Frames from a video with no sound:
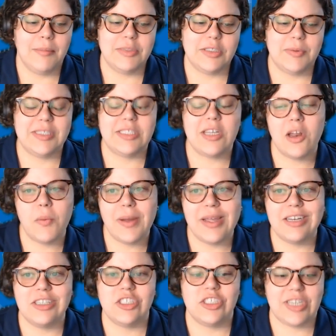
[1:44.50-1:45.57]
So, we sought a
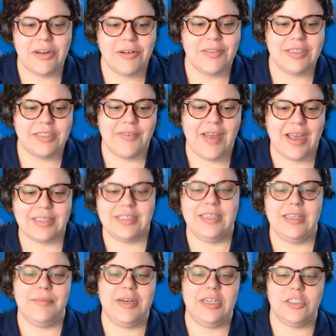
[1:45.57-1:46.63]
way to share this
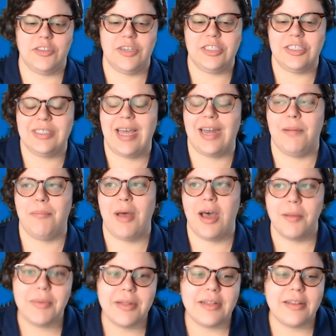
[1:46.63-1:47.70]
vaccine administration data
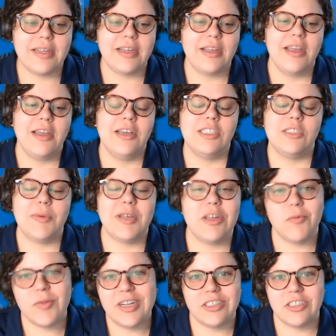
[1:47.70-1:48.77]
publicly so we
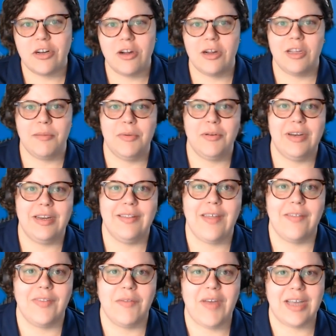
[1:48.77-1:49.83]
could reassure our
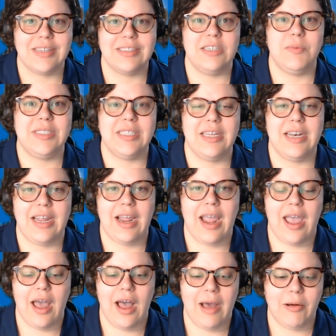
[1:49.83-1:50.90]
community that the vaccine was
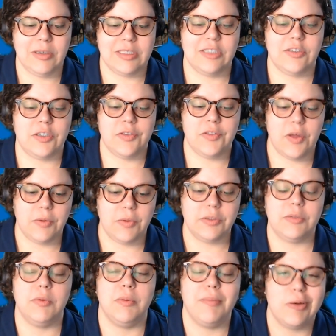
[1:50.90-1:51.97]
getting out to
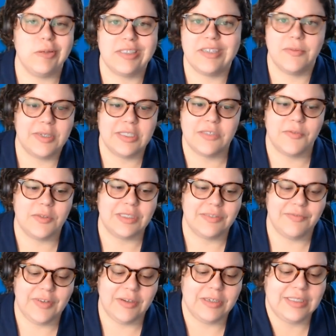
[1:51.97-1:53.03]
those who were most at risk for
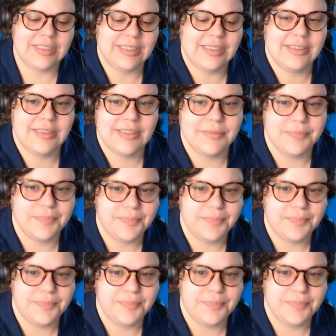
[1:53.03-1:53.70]
severe disease.